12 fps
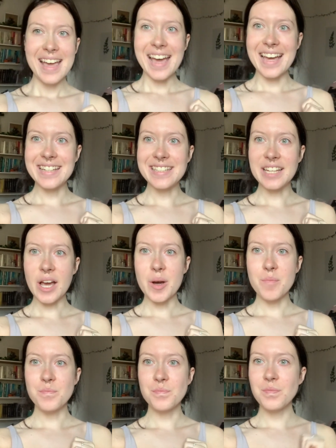and
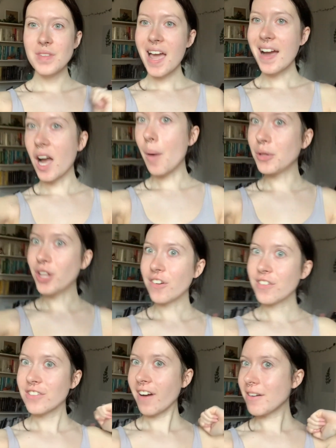yeah, come
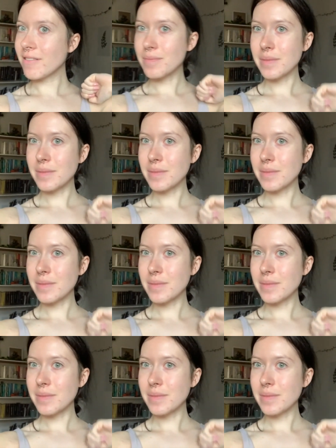along for the ride with